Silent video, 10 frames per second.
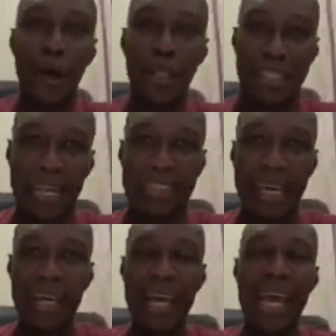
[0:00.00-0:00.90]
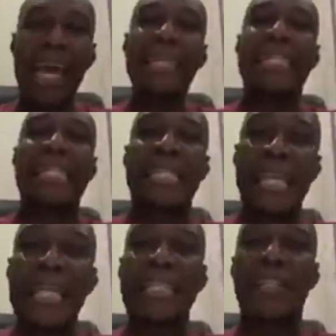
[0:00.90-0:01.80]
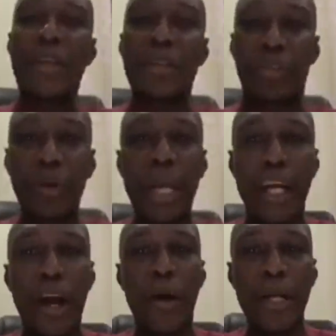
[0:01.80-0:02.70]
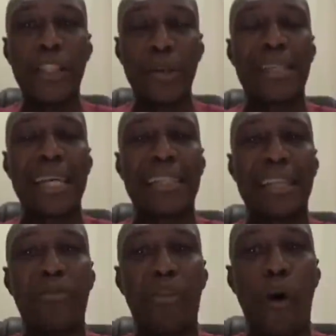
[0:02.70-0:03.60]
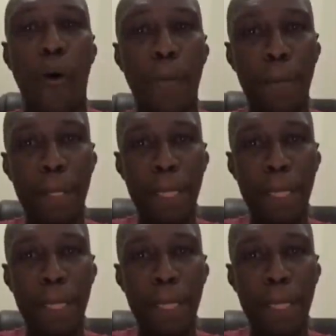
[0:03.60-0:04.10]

Dotete, is 63 going to 64.